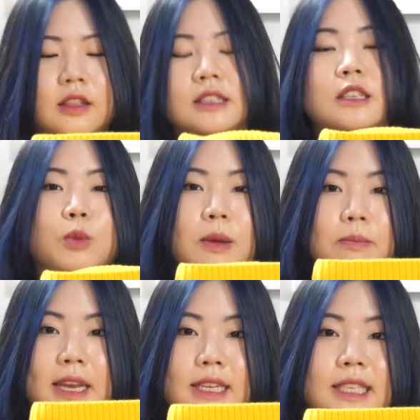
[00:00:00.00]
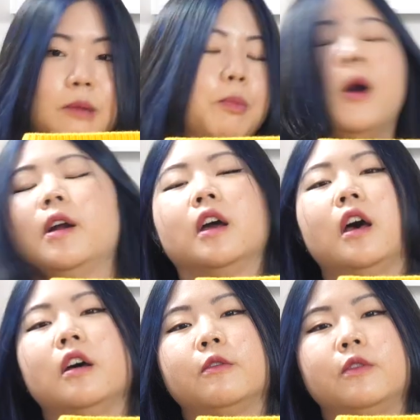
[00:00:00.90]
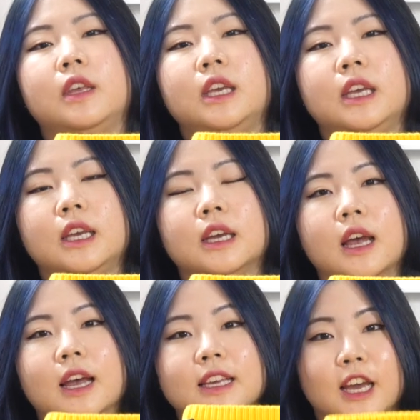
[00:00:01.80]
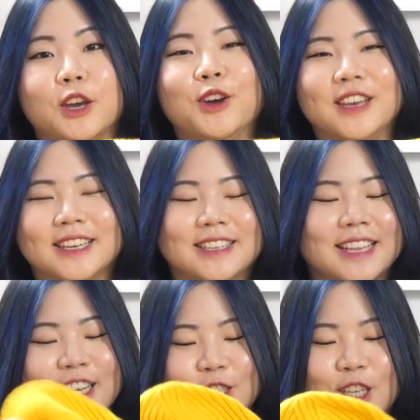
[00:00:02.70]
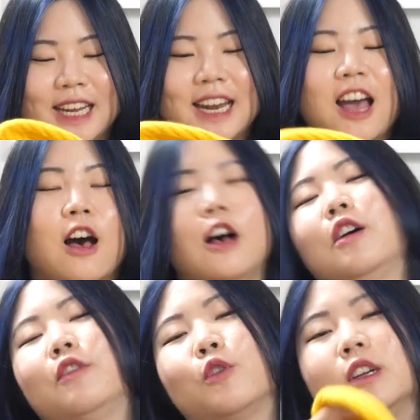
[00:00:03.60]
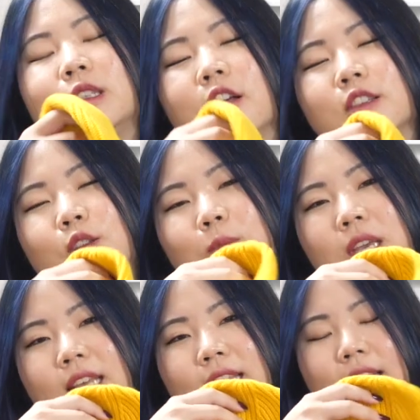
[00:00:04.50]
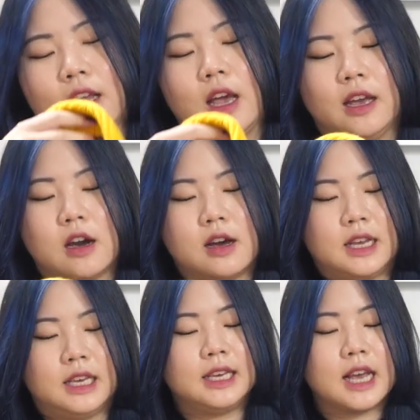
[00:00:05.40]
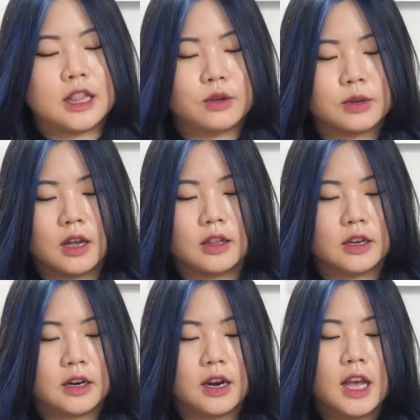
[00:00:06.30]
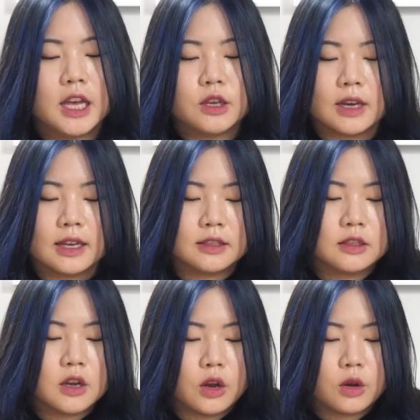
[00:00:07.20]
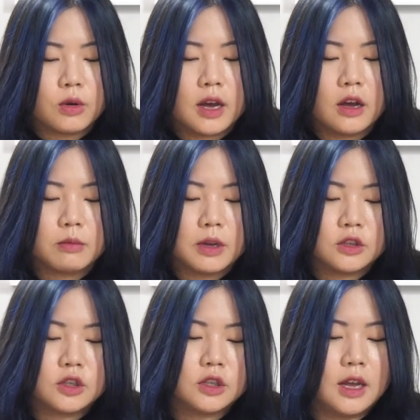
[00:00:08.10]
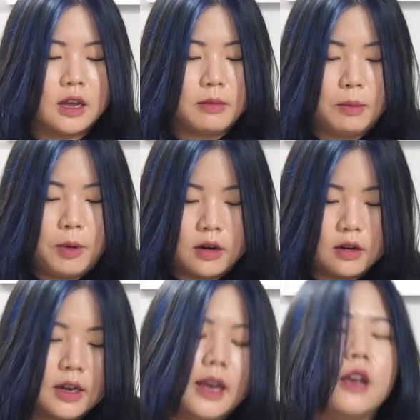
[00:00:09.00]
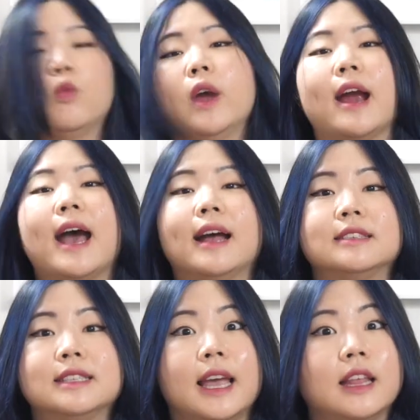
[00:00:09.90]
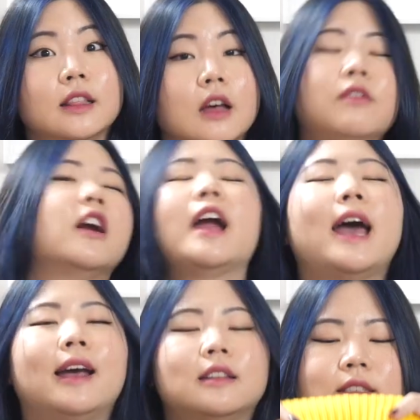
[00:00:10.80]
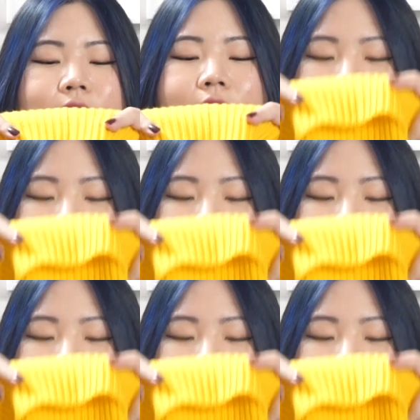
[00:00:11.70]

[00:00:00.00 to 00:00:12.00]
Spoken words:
this is what makes it part of the Yayoi collection. Of course, also being in that like iconic yellow color. You guys know how much my partner and I wear hats and love our hats.